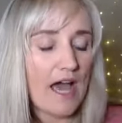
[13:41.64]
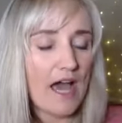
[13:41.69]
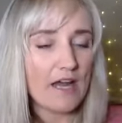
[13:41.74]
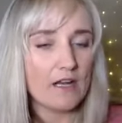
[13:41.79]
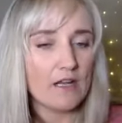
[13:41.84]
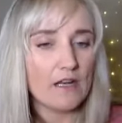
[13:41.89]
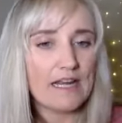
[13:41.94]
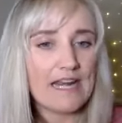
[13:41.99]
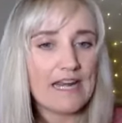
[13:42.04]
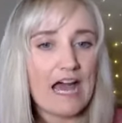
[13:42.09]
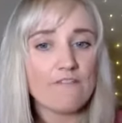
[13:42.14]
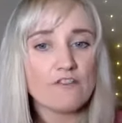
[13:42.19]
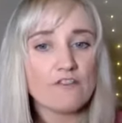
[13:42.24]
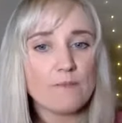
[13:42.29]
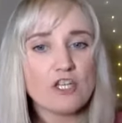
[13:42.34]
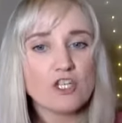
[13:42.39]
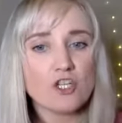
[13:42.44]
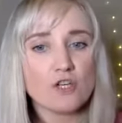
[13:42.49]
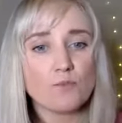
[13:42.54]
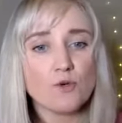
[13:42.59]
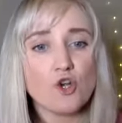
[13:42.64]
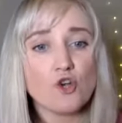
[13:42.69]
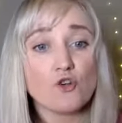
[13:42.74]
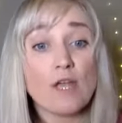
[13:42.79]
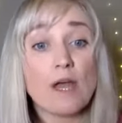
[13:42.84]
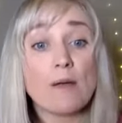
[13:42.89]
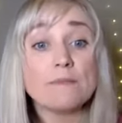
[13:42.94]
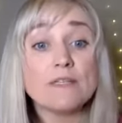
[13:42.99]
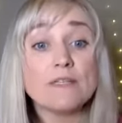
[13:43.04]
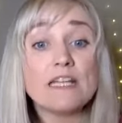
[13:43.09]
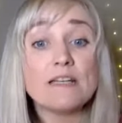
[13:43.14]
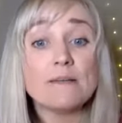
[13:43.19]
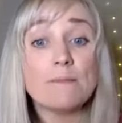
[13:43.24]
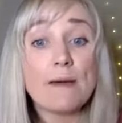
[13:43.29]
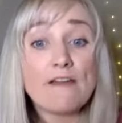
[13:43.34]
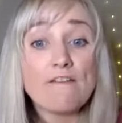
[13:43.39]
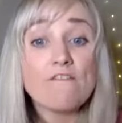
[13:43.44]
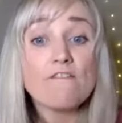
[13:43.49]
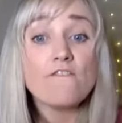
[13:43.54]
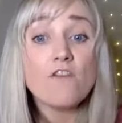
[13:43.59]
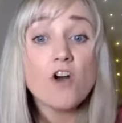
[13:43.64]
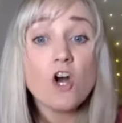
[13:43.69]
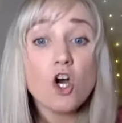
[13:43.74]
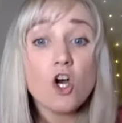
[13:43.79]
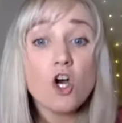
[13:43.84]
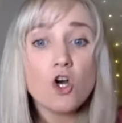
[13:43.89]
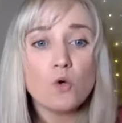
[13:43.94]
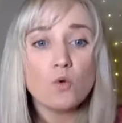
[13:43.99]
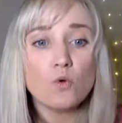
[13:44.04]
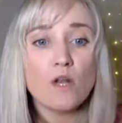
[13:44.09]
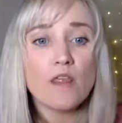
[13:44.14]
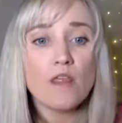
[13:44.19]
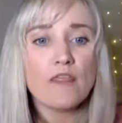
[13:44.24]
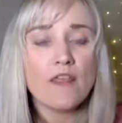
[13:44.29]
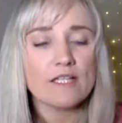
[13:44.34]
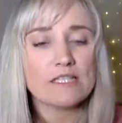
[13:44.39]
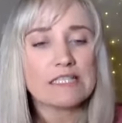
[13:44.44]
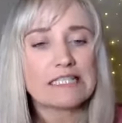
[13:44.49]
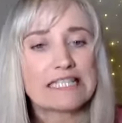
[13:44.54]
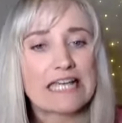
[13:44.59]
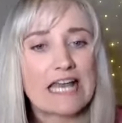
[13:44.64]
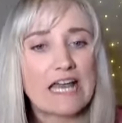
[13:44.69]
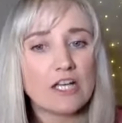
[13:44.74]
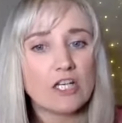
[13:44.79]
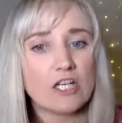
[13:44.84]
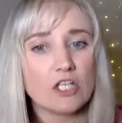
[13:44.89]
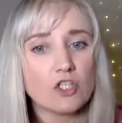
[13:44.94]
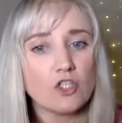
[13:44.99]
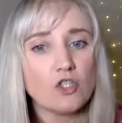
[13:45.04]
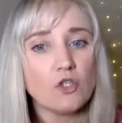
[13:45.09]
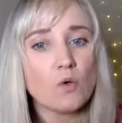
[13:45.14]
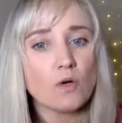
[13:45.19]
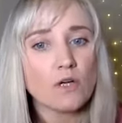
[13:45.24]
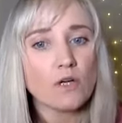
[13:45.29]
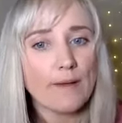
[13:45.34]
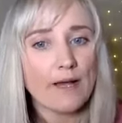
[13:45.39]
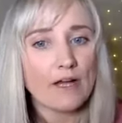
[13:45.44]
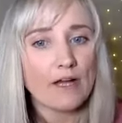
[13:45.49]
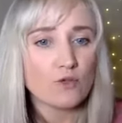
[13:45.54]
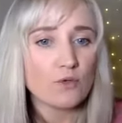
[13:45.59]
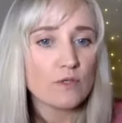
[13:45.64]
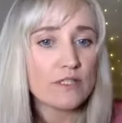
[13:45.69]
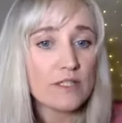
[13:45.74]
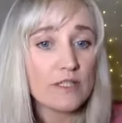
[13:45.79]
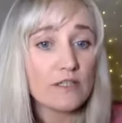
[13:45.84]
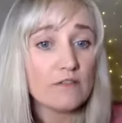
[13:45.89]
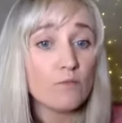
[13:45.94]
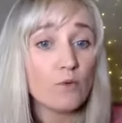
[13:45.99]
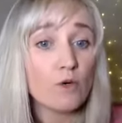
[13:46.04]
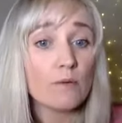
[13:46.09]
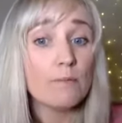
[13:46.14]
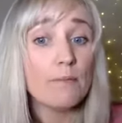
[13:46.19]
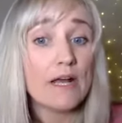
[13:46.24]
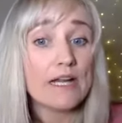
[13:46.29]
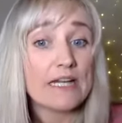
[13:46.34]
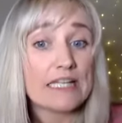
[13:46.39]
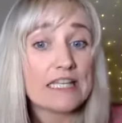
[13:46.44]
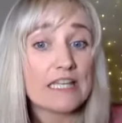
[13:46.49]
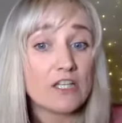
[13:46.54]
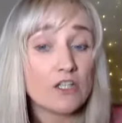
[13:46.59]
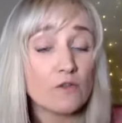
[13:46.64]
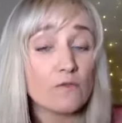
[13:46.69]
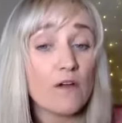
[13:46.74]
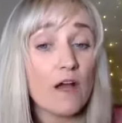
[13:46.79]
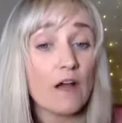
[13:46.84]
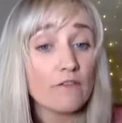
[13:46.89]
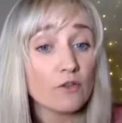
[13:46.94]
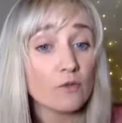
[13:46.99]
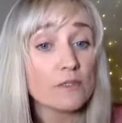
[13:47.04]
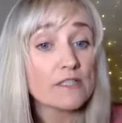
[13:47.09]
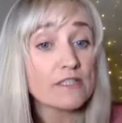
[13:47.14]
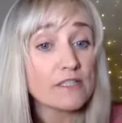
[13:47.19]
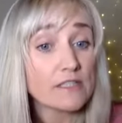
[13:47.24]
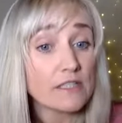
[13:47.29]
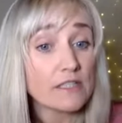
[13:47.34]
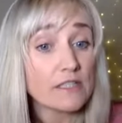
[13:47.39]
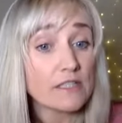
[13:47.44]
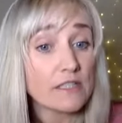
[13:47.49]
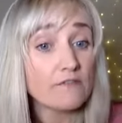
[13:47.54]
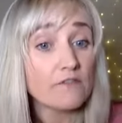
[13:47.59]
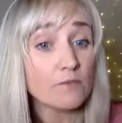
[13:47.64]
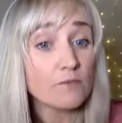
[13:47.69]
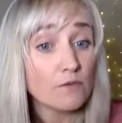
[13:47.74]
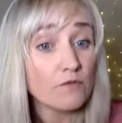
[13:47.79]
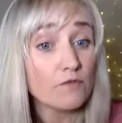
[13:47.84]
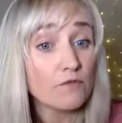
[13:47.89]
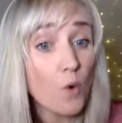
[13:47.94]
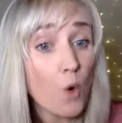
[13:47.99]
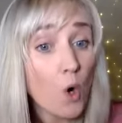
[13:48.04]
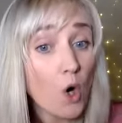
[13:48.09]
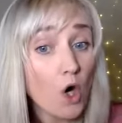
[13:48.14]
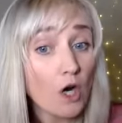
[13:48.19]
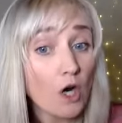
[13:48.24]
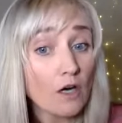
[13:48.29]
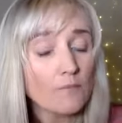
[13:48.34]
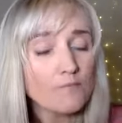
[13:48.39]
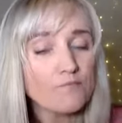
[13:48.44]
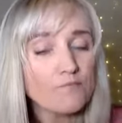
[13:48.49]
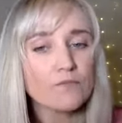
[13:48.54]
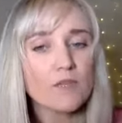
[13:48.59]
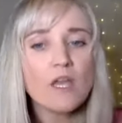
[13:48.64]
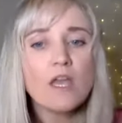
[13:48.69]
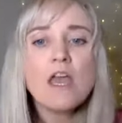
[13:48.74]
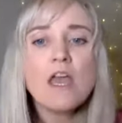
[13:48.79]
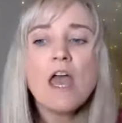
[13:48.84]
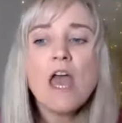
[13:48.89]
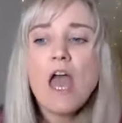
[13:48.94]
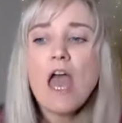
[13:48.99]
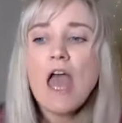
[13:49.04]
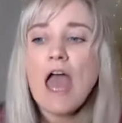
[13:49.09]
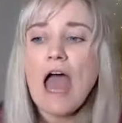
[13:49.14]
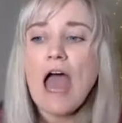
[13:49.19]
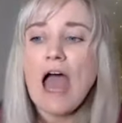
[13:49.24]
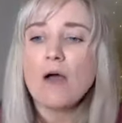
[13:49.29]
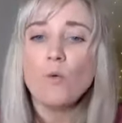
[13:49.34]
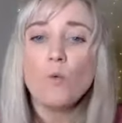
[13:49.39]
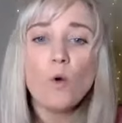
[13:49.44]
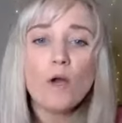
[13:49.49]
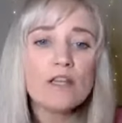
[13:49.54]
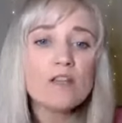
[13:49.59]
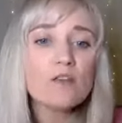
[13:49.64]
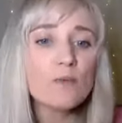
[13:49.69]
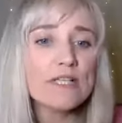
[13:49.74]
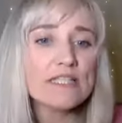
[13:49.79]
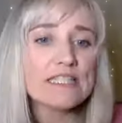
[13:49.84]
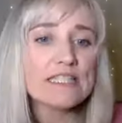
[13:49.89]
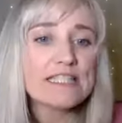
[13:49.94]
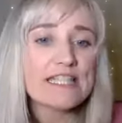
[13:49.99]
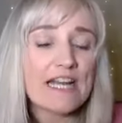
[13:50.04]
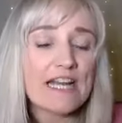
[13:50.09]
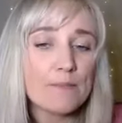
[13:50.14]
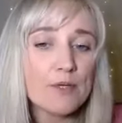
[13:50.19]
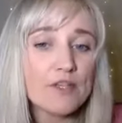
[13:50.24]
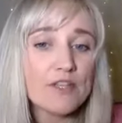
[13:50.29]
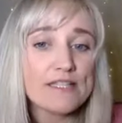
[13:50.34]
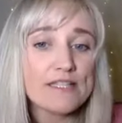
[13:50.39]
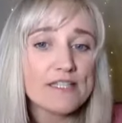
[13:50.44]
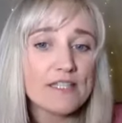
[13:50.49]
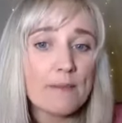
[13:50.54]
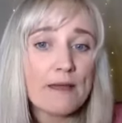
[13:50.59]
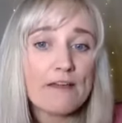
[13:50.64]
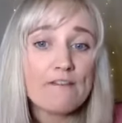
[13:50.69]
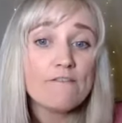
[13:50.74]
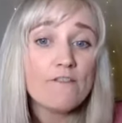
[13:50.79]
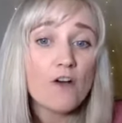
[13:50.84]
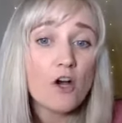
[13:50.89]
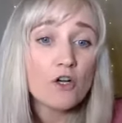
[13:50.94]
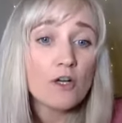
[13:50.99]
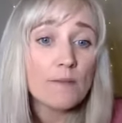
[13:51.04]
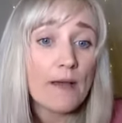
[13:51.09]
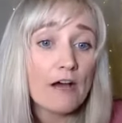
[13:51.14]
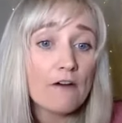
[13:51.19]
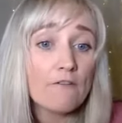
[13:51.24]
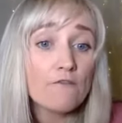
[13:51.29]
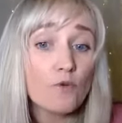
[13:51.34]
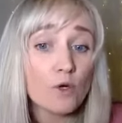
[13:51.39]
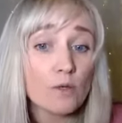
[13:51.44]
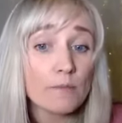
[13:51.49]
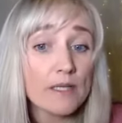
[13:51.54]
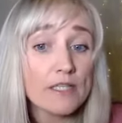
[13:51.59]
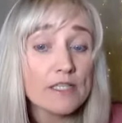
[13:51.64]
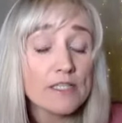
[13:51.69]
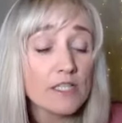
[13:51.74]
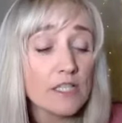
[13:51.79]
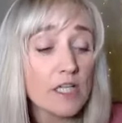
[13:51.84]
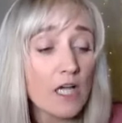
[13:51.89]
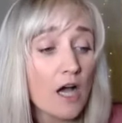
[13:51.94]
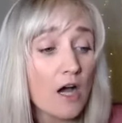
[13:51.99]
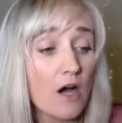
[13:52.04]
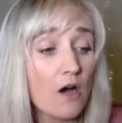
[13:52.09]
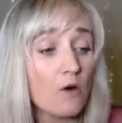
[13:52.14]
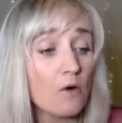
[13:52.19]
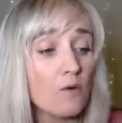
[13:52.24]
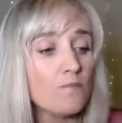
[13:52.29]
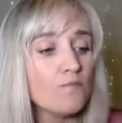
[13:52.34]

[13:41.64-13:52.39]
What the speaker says: affirmation programmed in my phone that said, you are about to receive more money than you've ever received before. And one of the reasons that I put this in my phone about 4 months ago